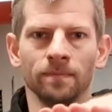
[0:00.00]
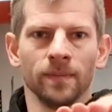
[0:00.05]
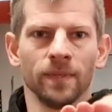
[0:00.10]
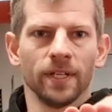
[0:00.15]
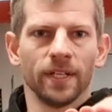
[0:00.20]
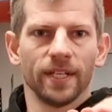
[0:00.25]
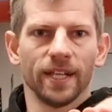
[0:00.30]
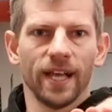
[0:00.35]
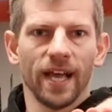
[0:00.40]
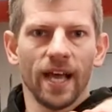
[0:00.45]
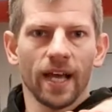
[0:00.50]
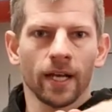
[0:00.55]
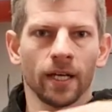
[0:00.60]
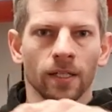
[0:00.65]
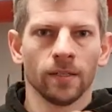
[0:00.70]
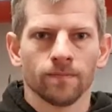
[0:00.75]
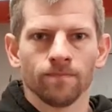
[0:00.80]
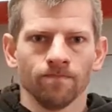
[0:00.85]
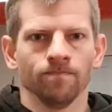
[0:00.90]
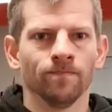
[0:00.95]
neck,
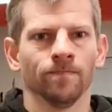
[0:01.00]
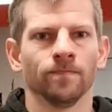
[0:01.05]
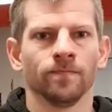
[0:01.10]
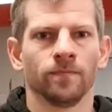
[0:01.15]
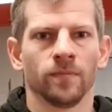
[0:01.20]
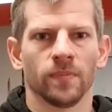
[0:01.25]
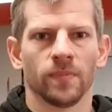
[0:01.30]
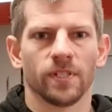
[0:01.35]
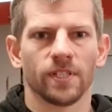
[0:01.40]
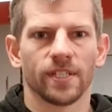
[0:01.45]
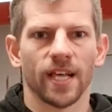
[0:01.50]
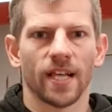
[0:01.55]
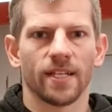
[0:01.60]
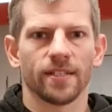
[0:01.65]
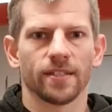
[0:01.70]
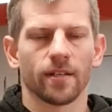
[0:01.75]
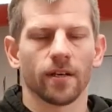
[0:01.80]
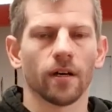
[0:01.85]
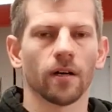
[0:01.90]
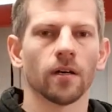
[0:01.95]

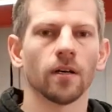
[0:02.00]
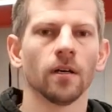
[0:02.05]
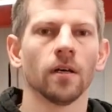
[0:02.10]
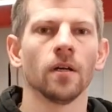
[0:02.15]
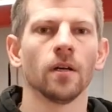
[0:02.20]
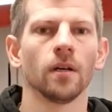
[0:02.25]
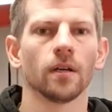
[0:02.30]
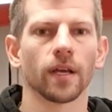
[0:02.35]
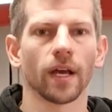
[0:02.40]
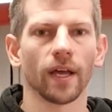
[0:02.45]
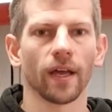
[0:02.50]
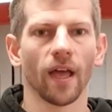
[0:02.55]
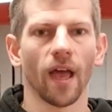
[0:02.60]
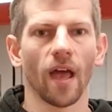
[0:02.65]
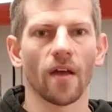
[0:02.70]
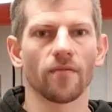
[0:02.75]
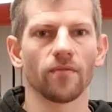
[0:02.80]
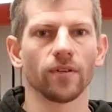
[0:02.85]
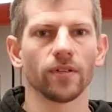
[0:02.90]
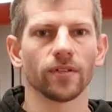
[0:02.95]
center. Okay,
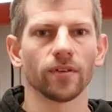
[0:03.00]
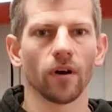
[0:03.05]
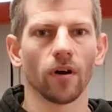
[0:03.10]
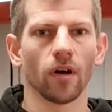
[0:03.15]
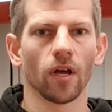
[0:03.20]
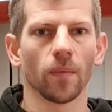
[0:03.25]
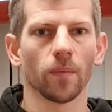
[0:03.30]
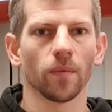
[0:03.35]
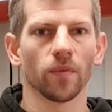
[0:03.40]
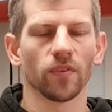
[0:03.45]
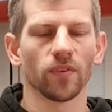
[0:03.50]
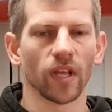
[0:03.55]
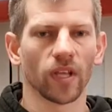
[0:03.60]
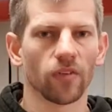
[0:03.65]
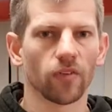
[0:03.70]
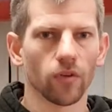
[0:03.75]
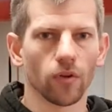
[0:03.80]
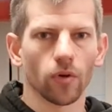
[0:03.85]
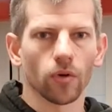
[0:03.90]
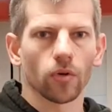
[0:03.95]
every time, center
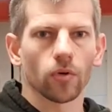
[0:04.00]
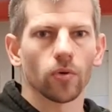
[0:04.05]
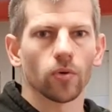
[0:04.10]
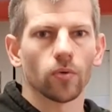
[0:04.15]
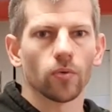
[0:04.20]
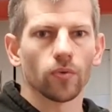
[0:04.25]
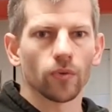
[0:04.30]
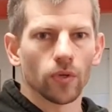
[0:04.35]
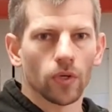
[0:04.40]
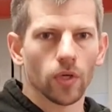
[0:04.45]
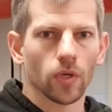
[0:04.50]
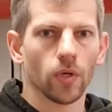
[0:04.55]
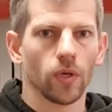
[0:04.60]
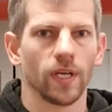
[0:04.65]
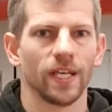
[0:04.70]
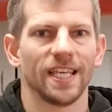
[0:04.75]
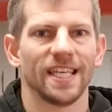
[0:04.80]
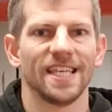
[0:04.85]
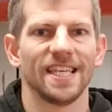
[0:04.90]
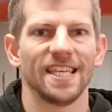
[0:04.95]
knuckles
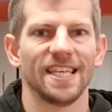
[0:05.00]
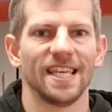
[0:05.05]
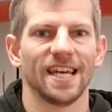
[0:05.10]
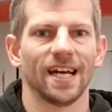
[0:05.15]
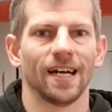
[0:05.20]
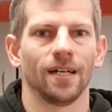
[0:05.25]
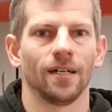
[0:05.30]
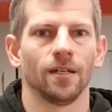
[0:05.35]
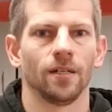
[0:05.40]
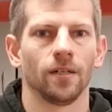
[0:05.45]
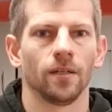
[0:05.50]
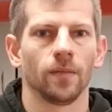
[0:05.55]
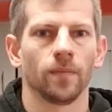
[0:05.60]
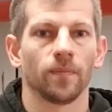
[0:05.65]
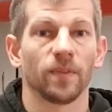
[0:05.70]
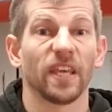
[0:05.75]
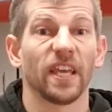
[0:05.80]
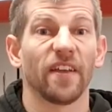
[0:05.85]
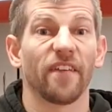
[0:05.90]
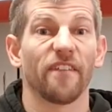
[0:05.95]
here.
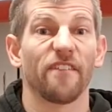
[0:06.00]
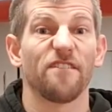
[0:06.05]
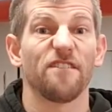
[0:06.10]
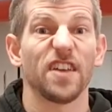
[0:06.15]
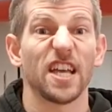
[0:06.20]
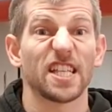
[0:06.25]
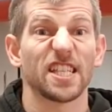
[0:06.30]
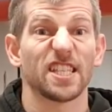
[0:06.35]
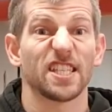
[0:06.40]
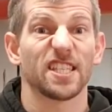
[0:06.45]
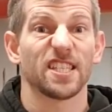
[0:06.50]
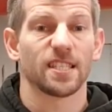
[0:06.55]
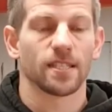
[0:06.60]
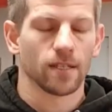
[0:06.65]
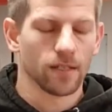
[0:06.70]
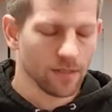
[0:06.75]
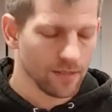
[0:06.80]
It fits.